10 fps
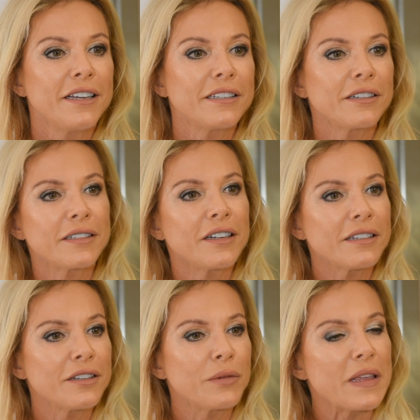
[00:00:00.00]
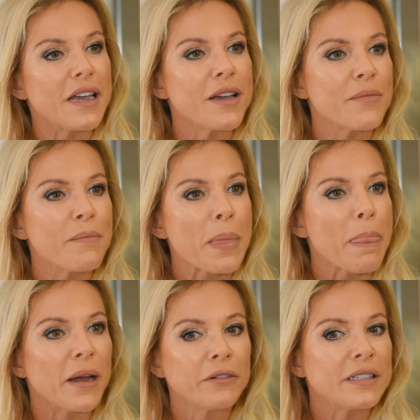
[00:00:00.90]
So I started with him.
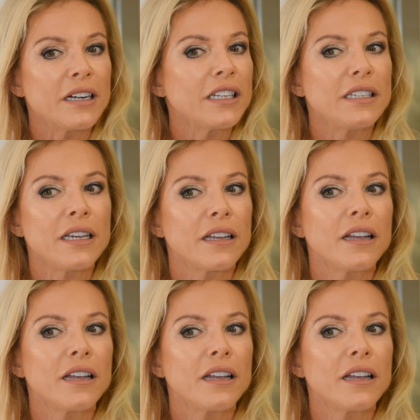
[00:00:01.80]
I was 19,